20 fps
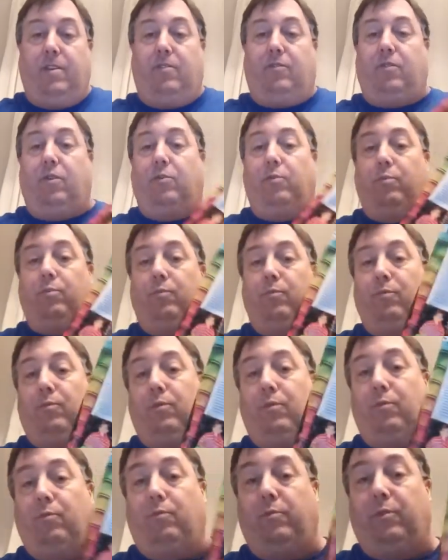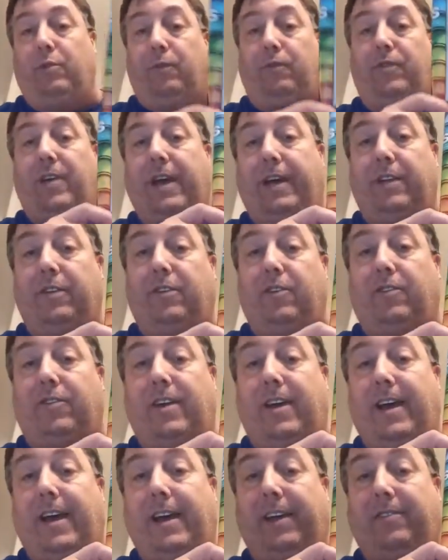So you've taken your
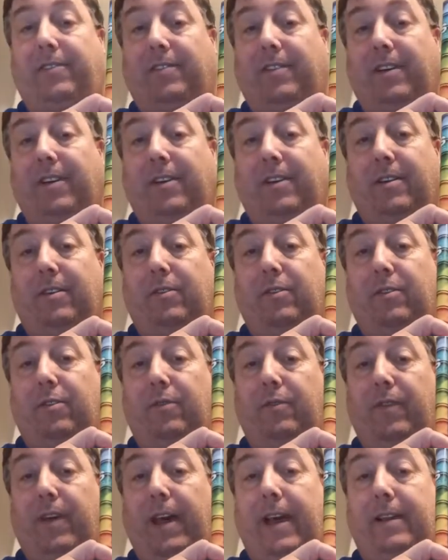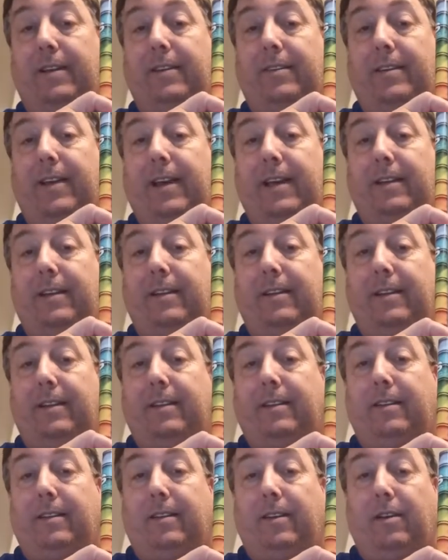text, you've annotated
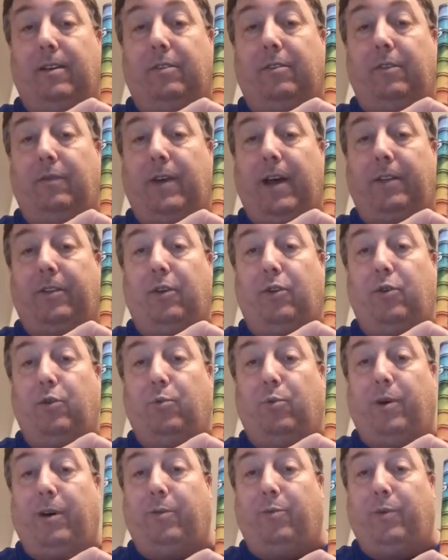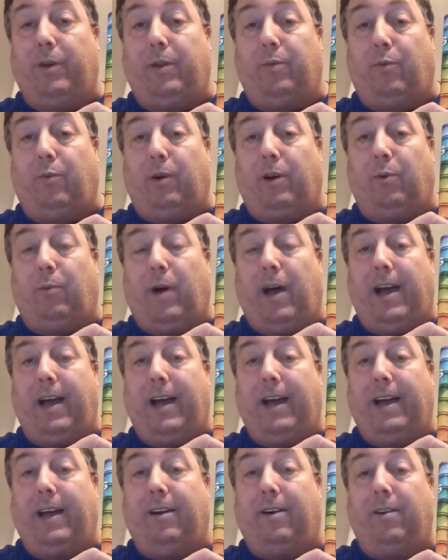it, you've got the who, what, when, where, why,
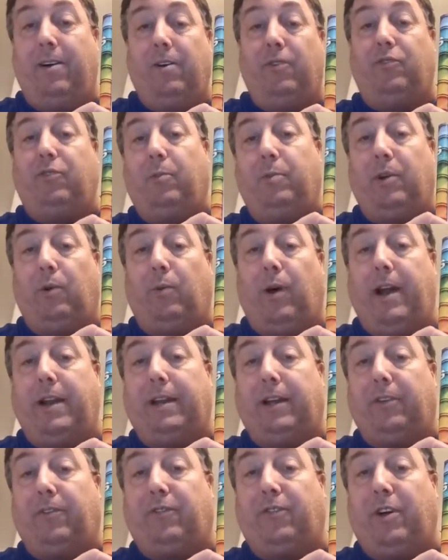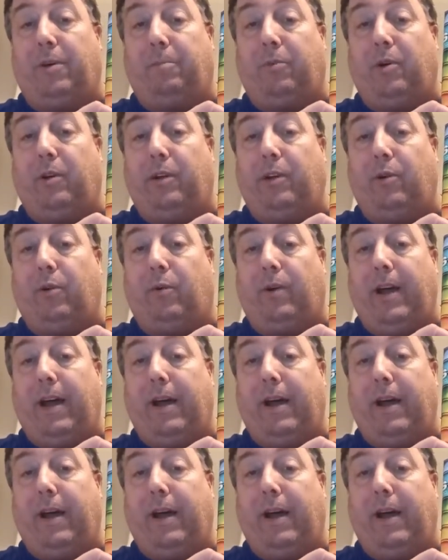how. So when you're writing a summary, you don't